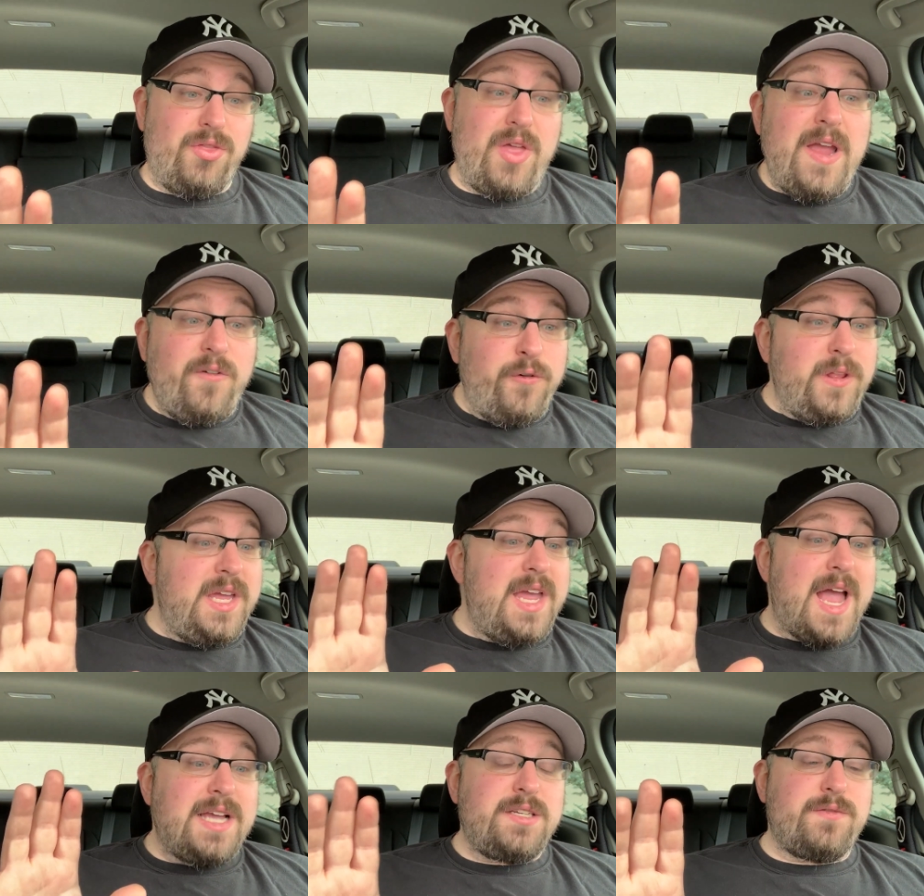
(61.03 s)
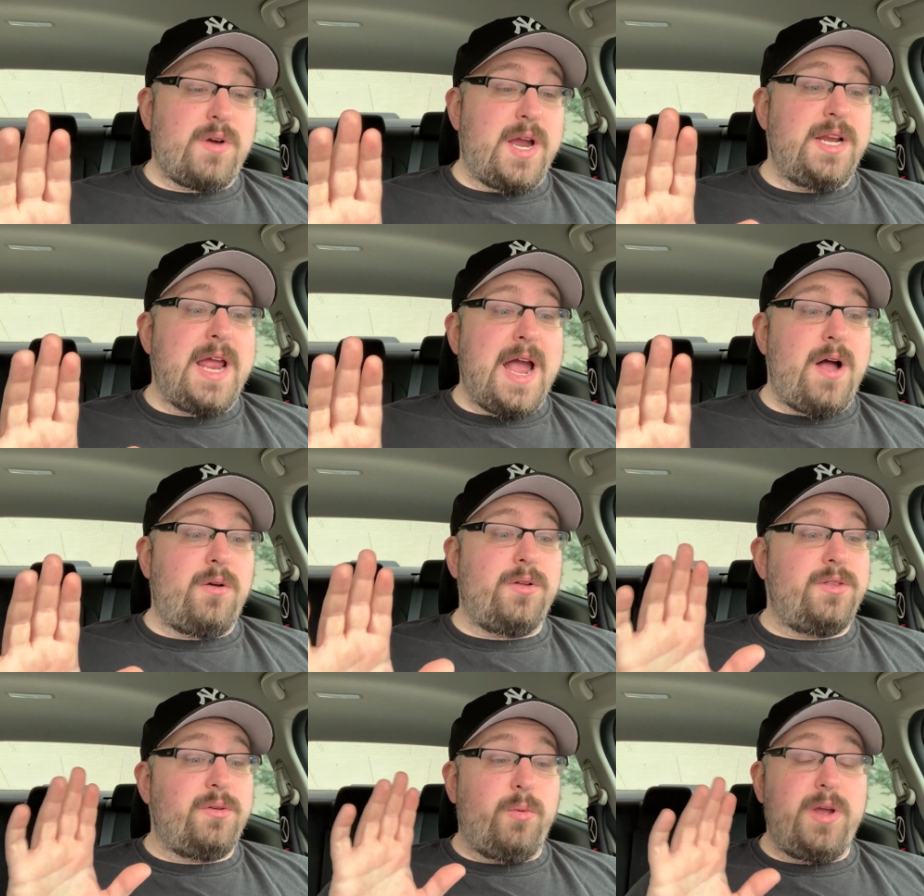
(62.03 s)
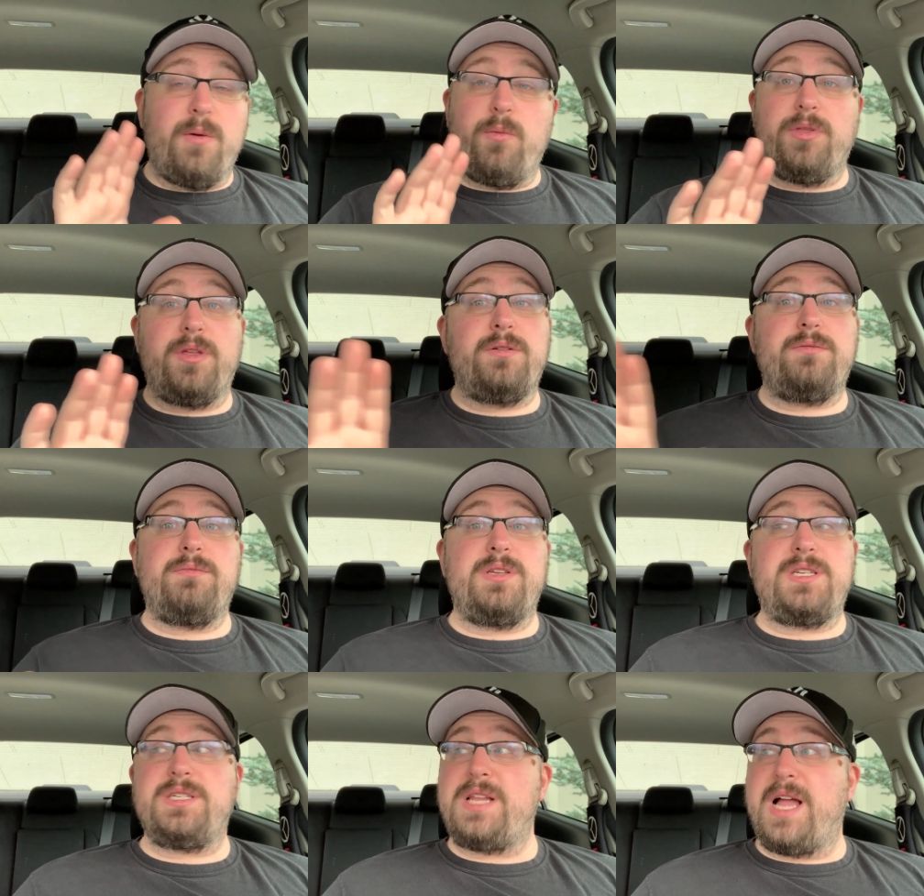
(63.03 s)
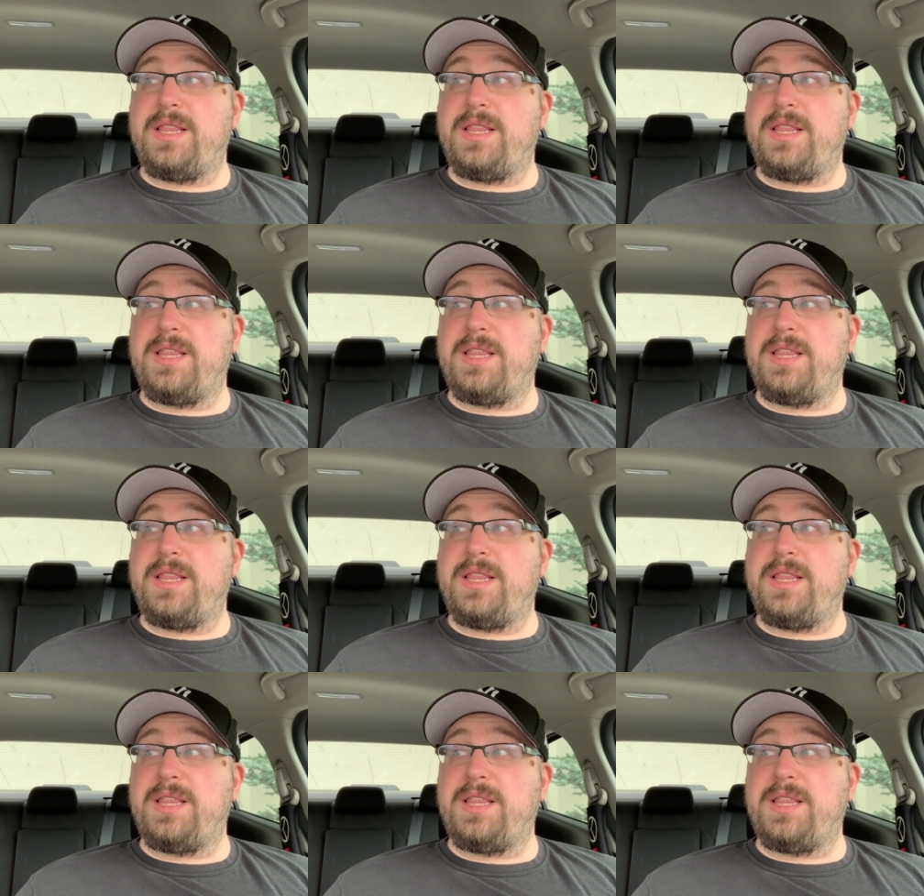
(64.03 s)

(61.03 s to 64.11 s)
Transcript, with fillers: Thankfully, as of right now, the, we the, this is